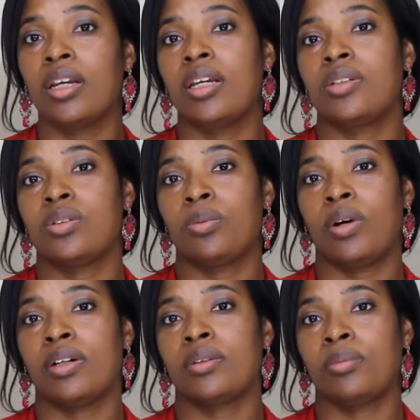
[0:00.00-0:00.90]
Is your
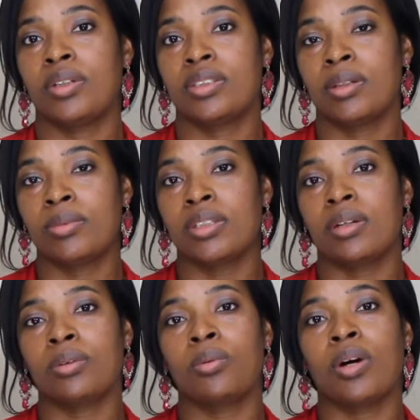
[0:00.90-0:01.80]
product made something
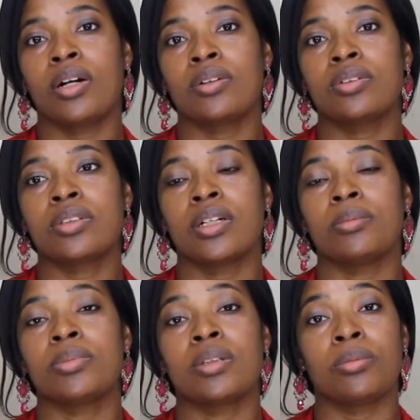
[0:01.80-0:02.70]
that requires
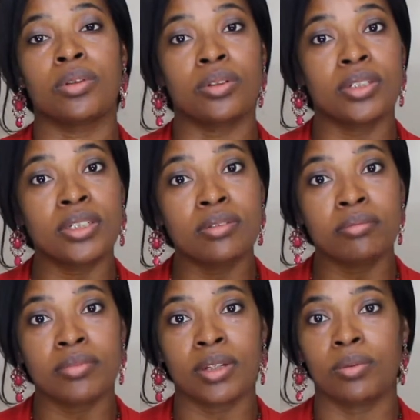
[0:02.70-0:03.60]
some learning,
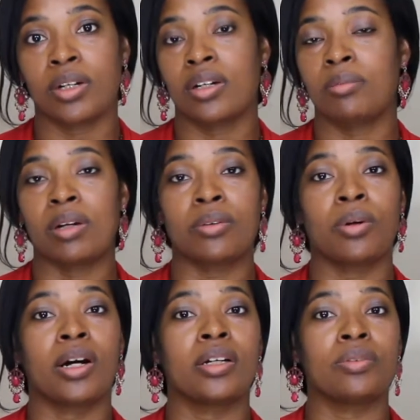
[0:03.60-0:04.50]
where it might
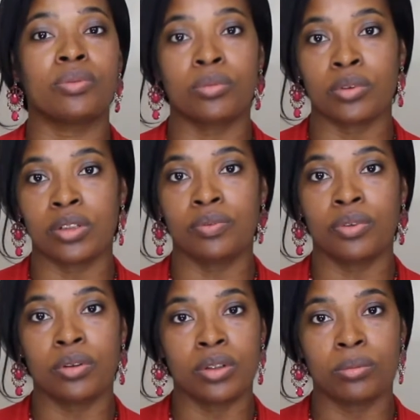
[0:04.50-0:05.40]
require
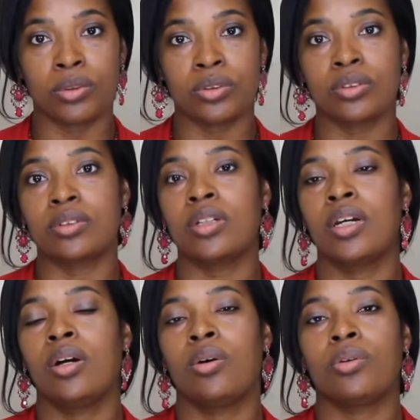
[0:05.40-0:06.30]
info commercial
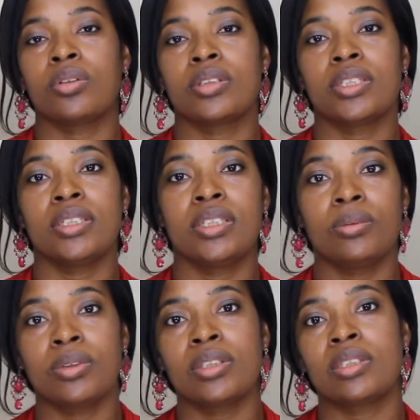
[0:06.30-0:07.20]
or CD
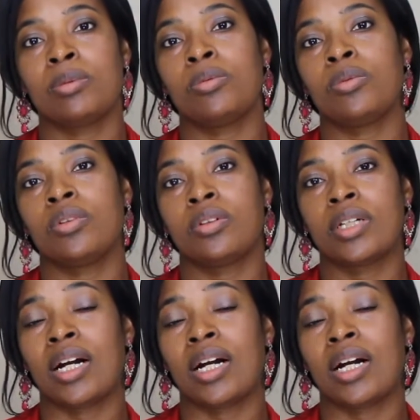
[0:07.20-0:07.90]
with it so people will learn